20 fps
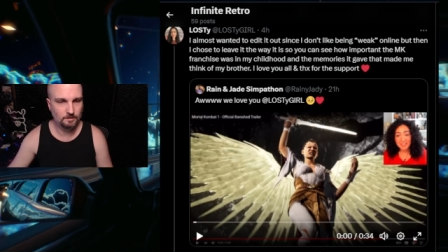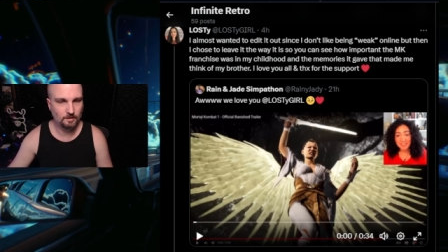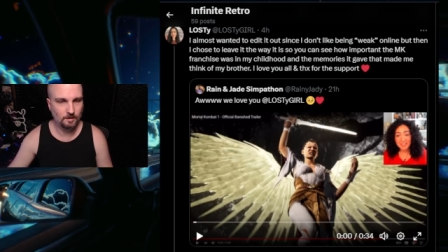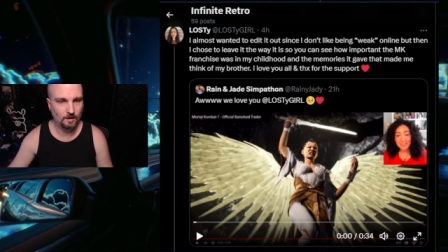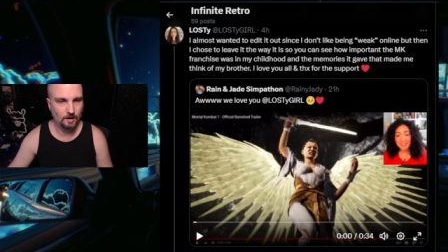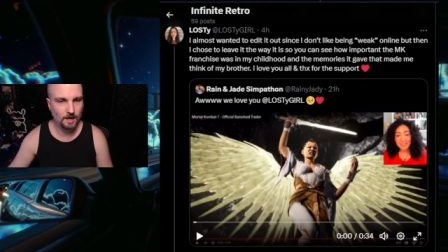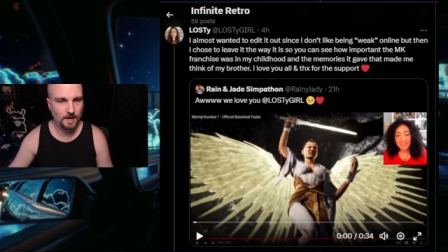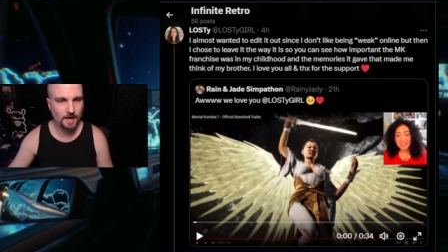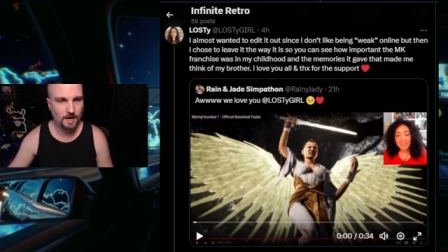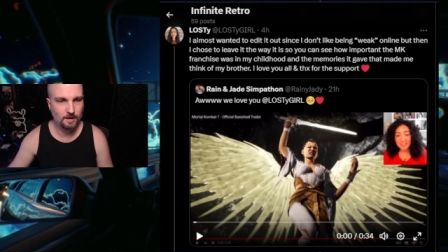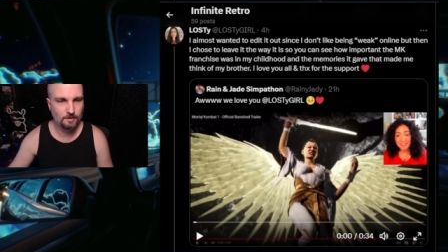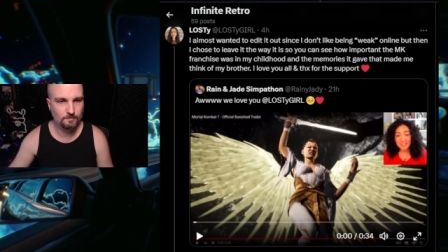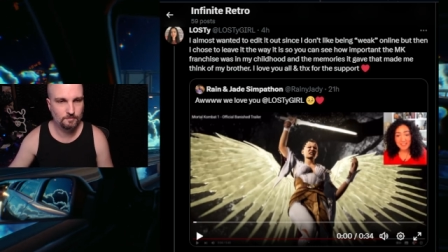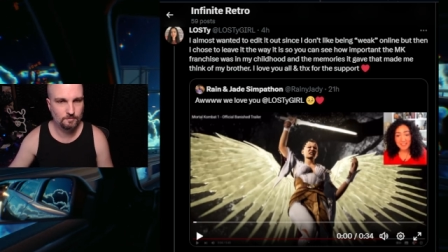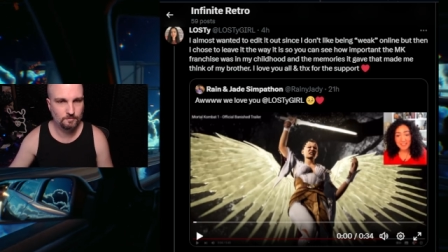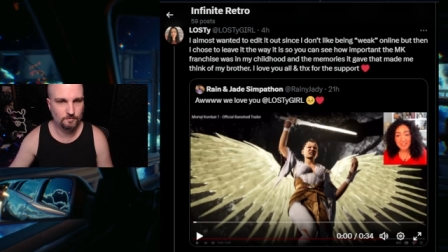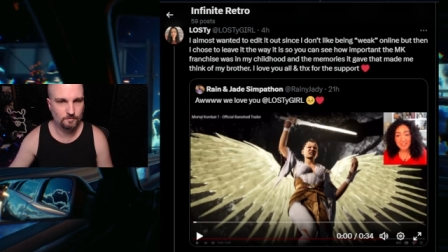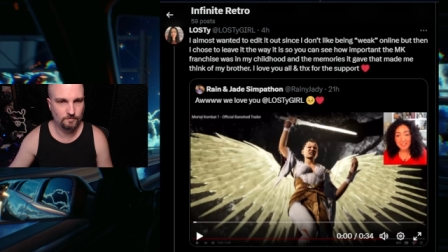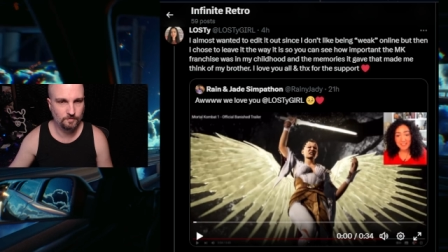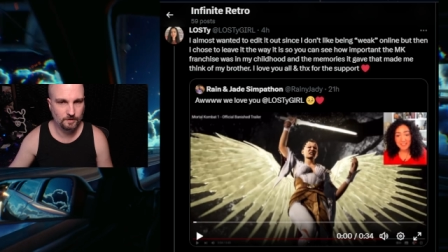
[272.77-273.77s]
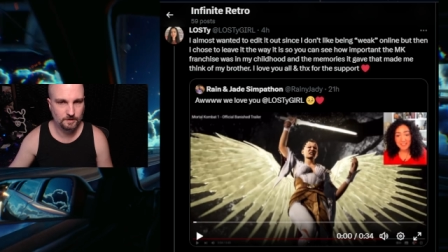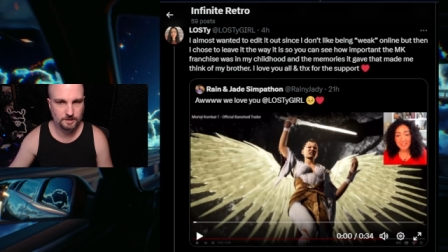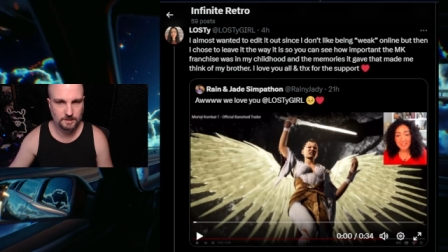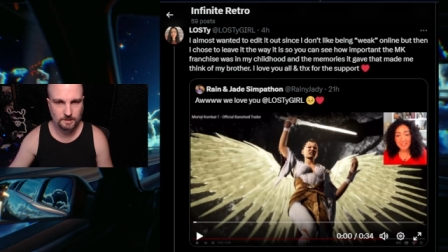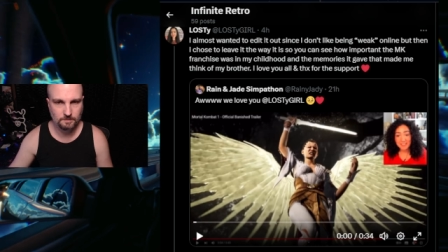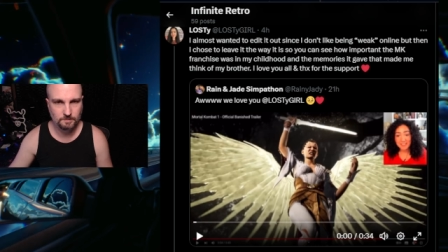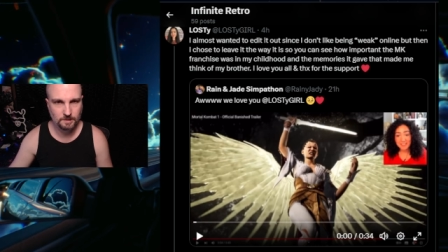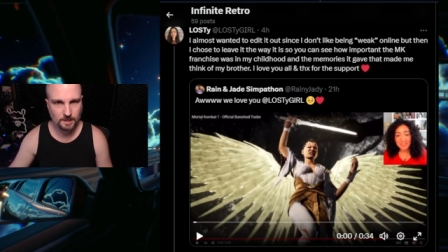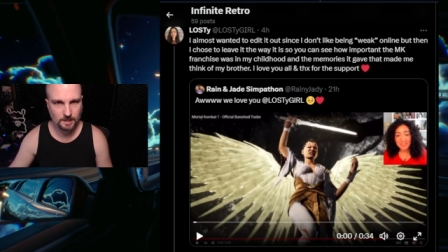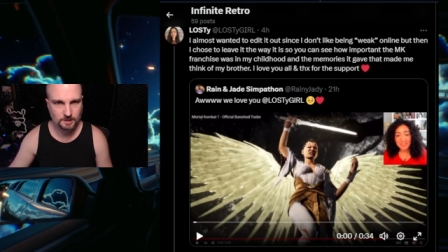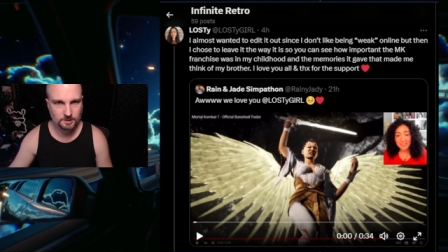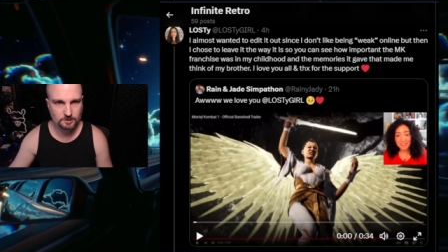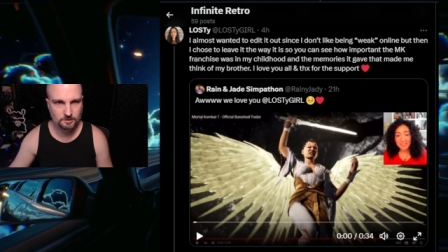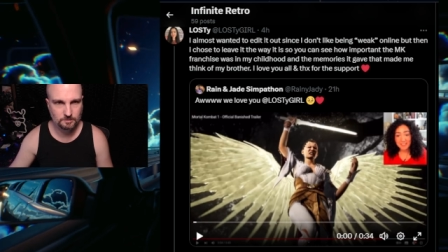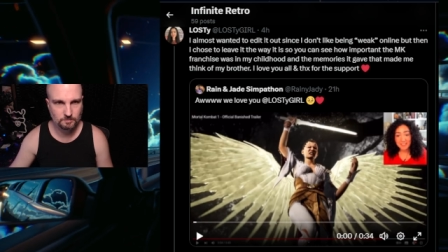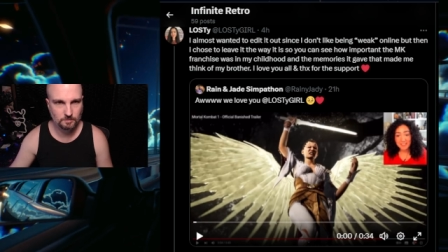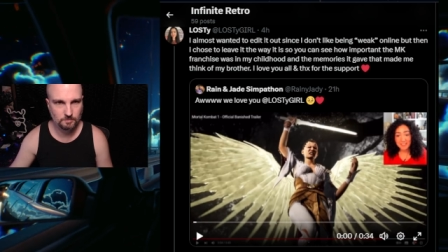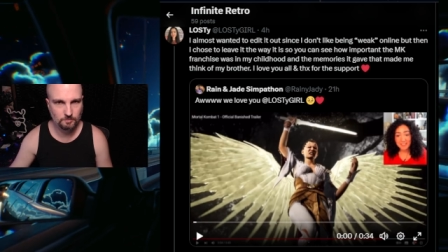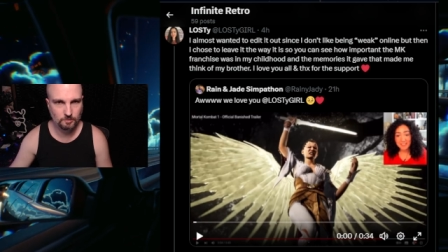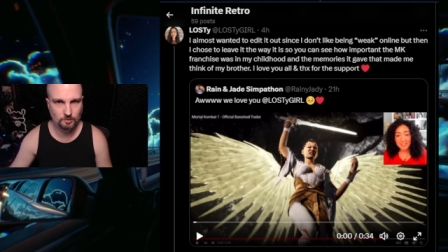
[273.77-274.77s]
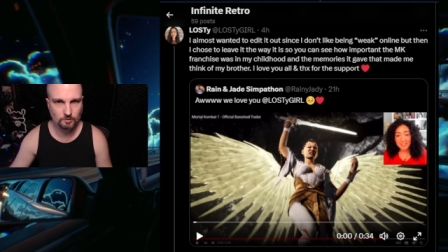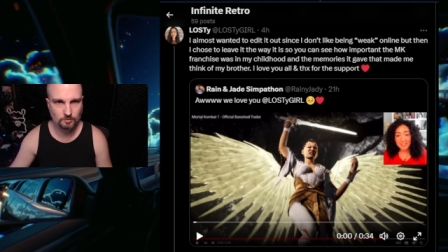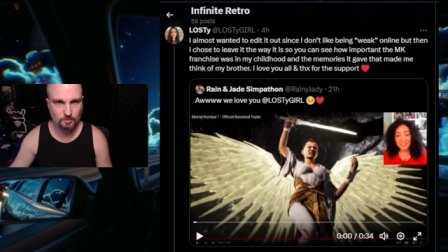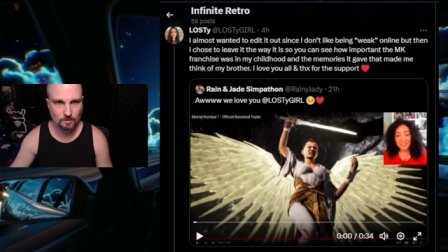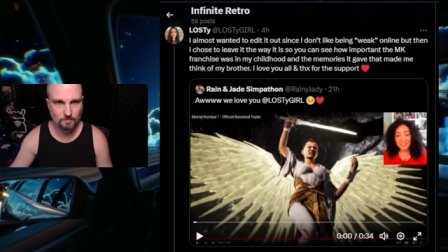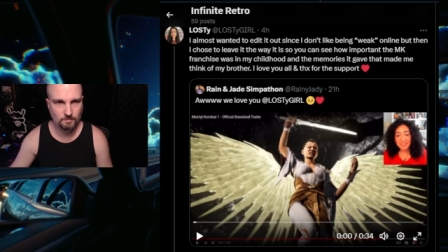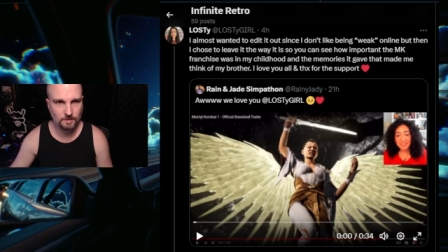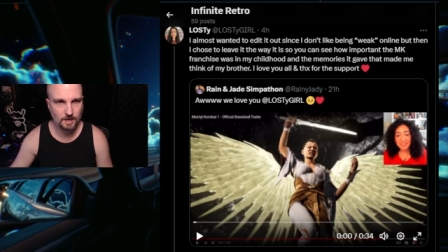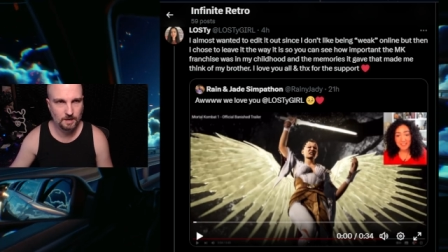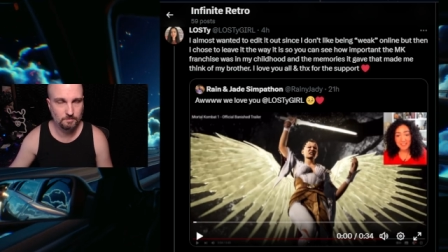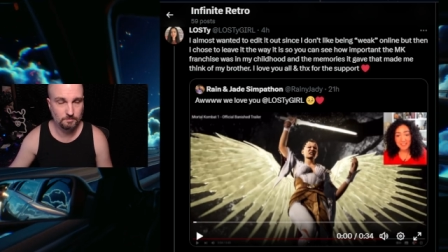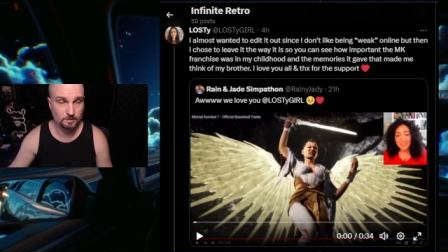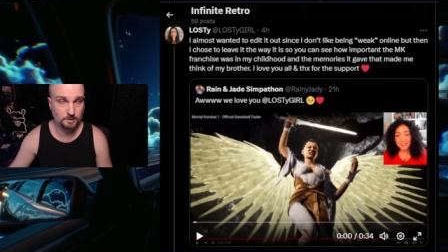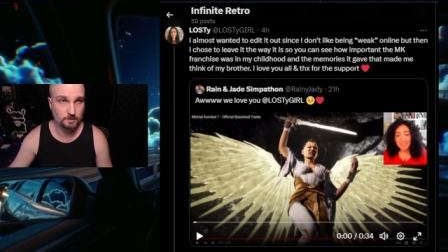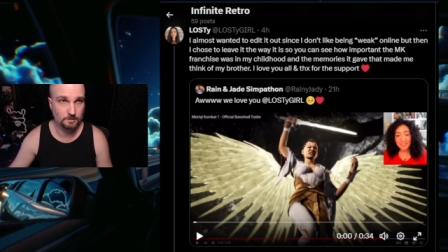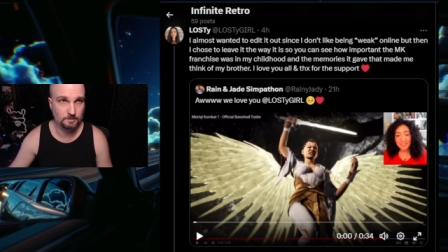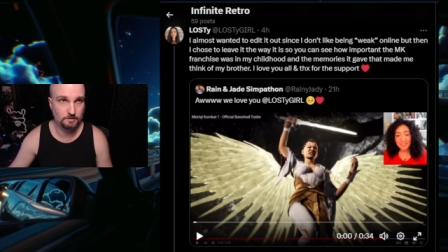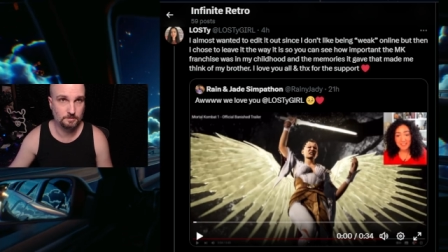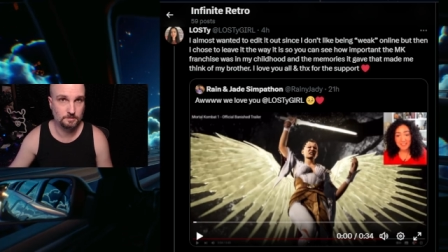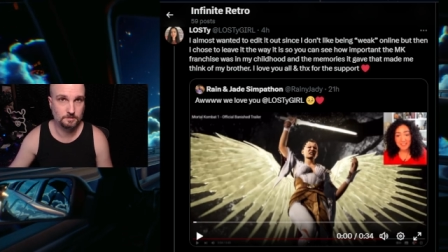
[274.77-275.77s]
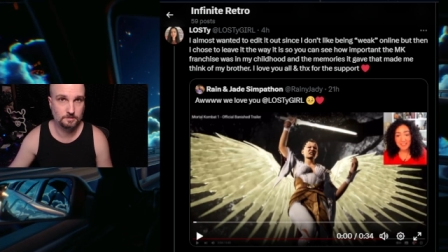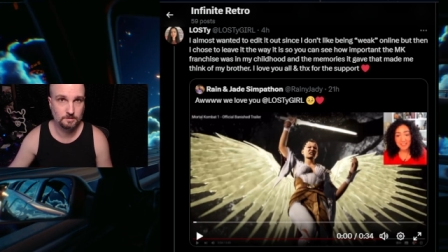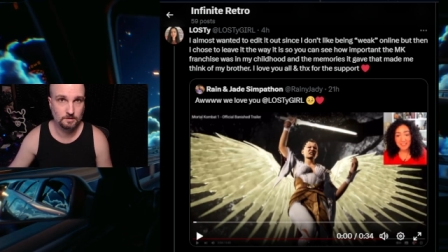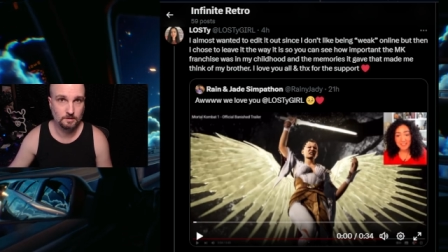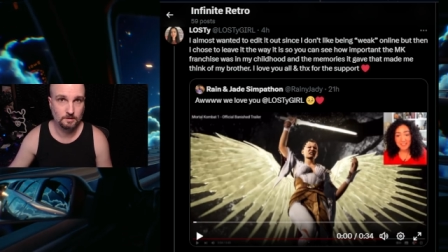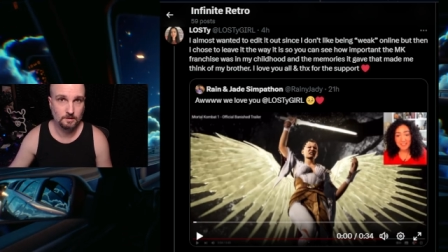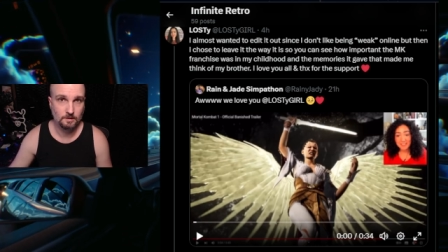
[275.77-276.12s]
have very deep connections with Mortal Kombat because,